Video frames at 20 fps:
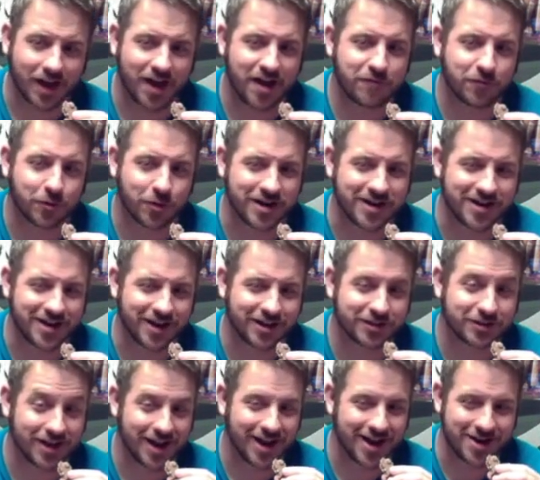I have green
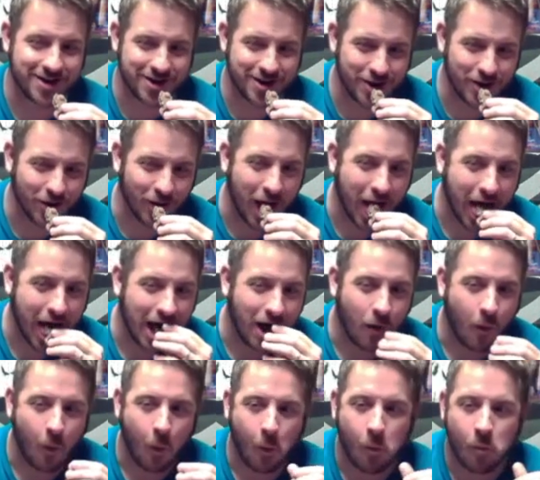nuts. I know.
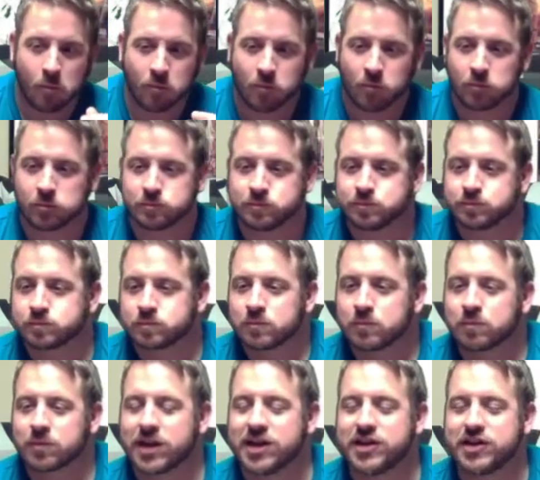
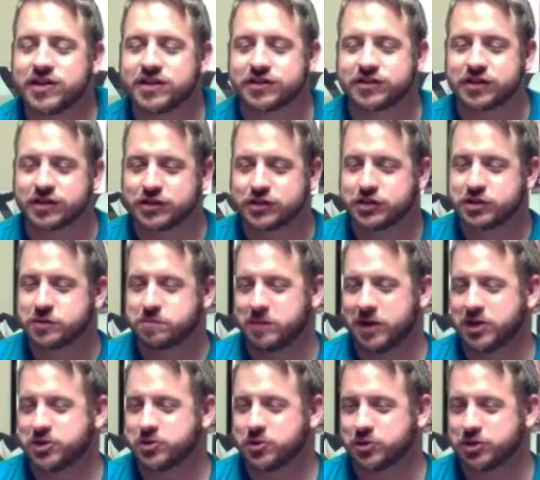It is
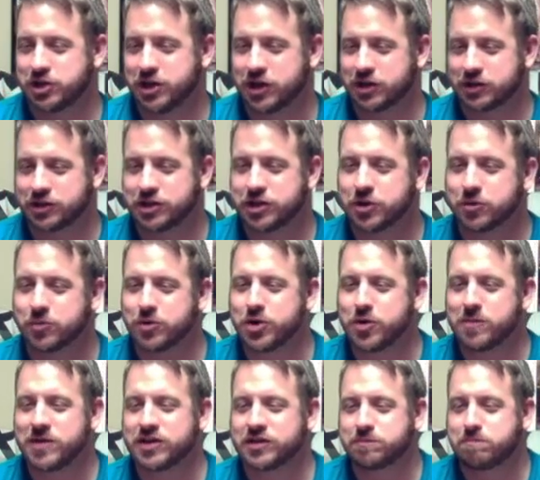special chocolate. Your
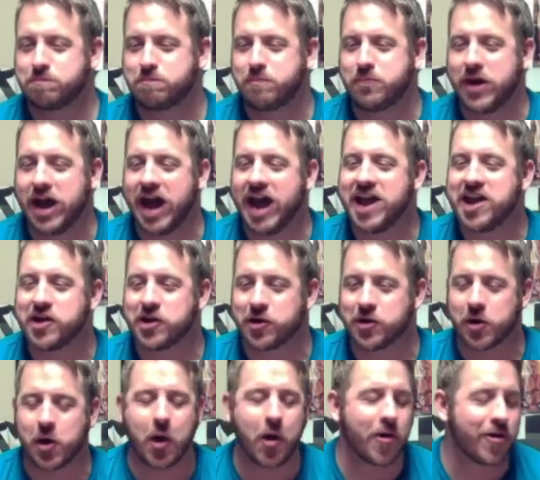room is
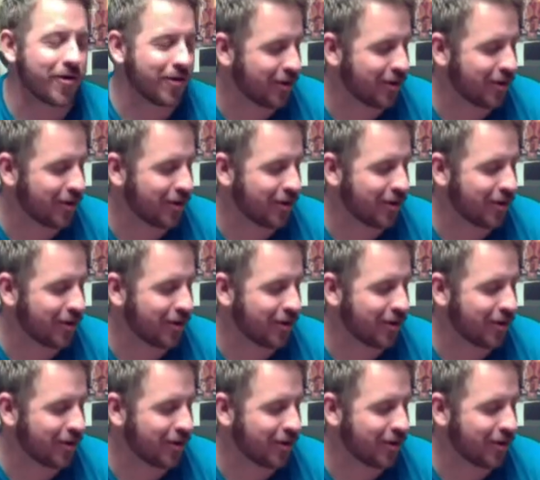bare.